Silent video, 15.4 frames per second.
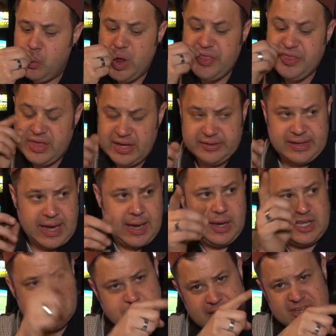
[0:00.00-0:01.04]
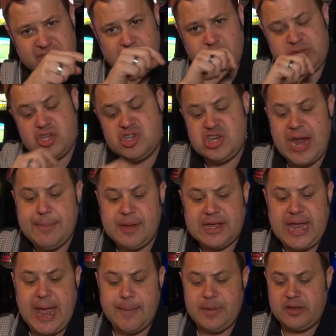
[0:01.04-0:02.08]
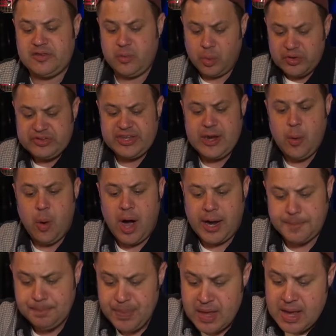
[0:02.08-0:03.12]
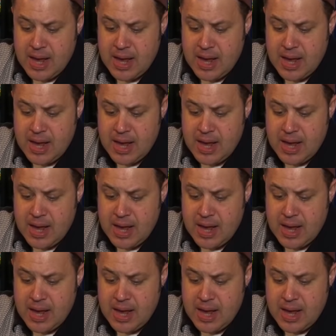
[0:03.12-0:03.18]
with it and especially with the JAMMA cabinet. So we'll see one.